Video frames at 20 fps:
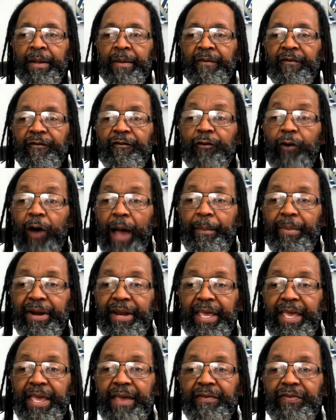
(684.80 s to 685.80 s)
for I
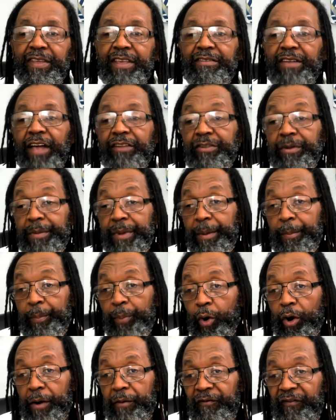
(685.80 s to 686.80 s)
believe these are some
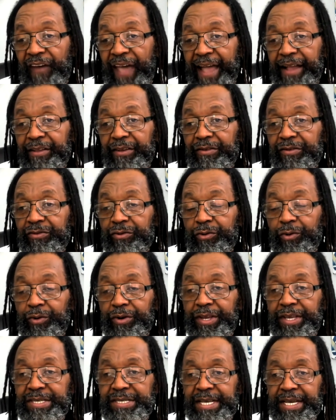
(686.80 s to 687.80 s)
important factors during
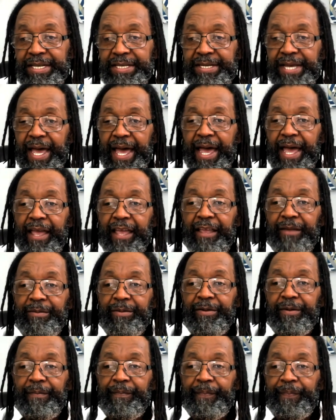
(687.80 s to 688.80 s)
these end
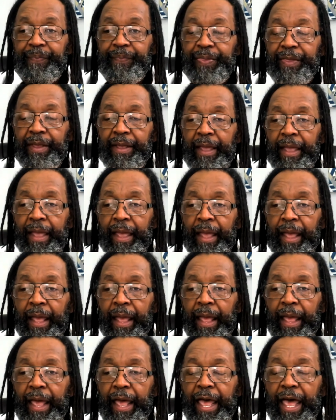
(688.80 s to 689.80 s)
times.
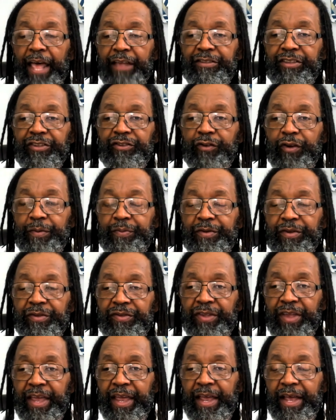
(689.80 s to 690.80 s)
As the scripture
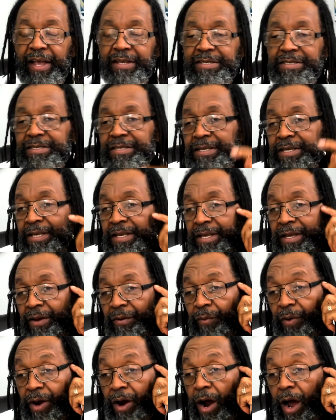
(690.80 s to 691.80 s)
says,
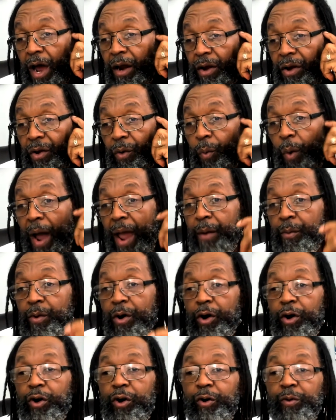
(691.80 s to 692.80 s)
regarding the white
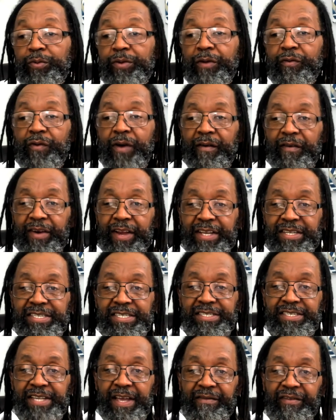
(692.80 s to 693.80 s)
robes in Revelation
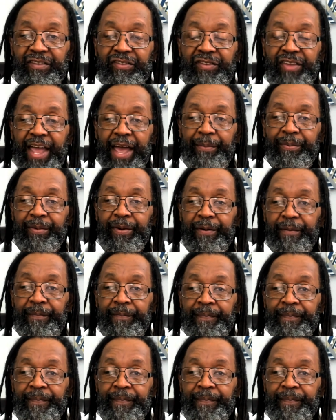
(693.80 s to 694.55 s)
7 chapter